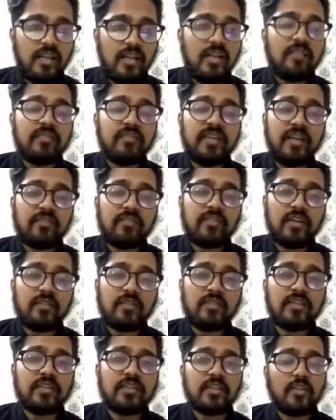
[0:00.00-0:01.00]
We have
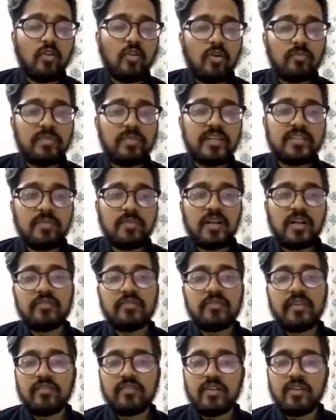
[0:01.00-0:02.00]
covered the complex part, we
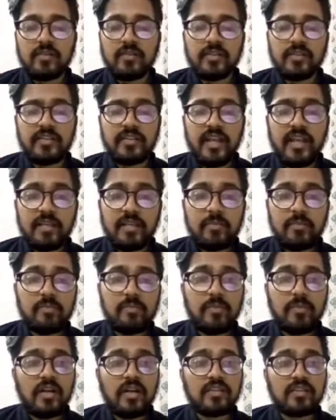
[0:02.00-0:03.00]
have covered the dynamic part.